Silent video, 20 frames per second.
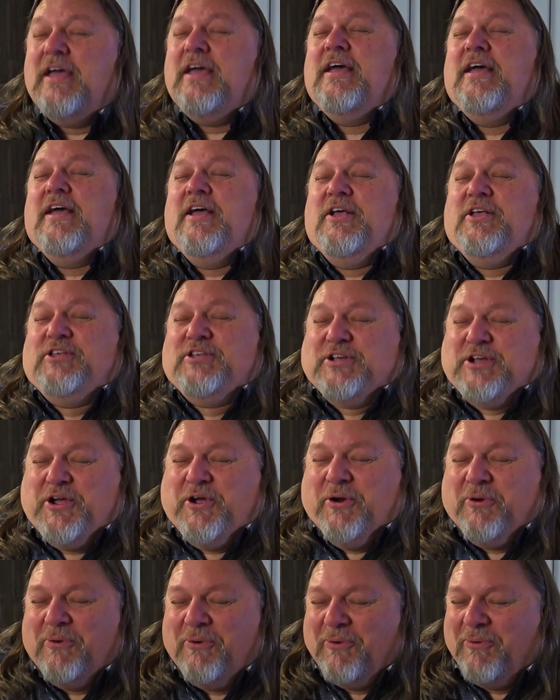is
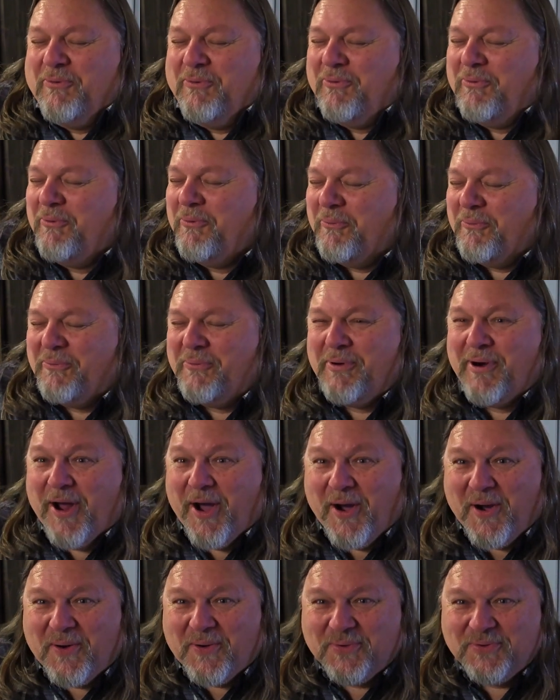
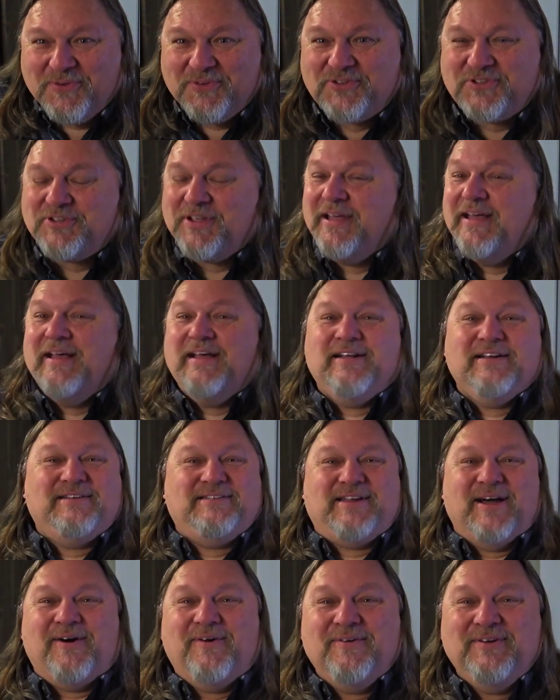gross.
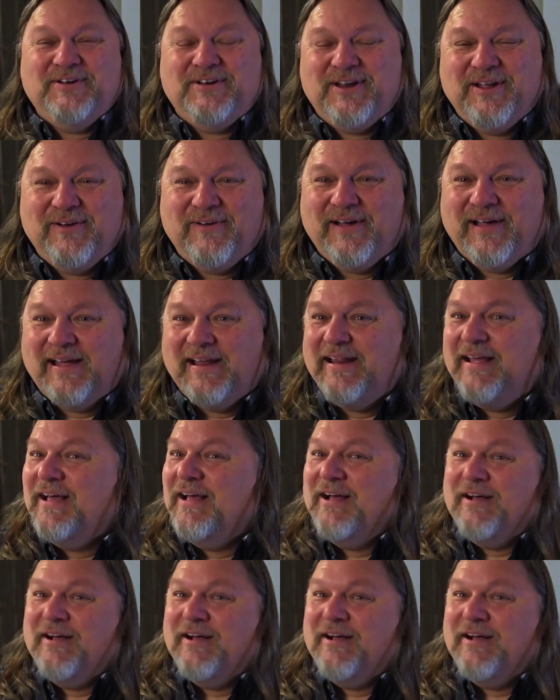Don't do it.